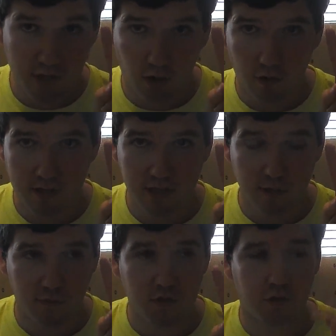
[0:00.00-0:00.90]
three cards
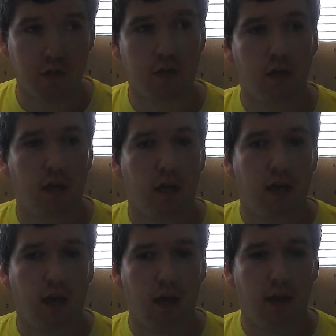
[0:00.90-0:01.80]
individually.
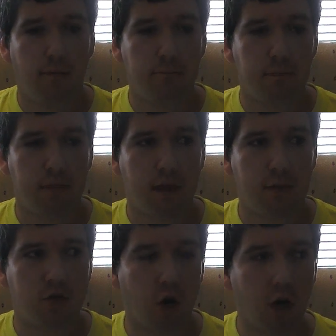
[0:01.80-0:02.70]
Um, I
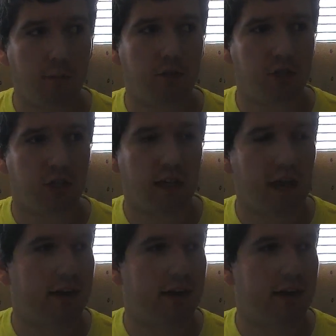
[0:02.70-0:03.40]
mean, Dark Magician of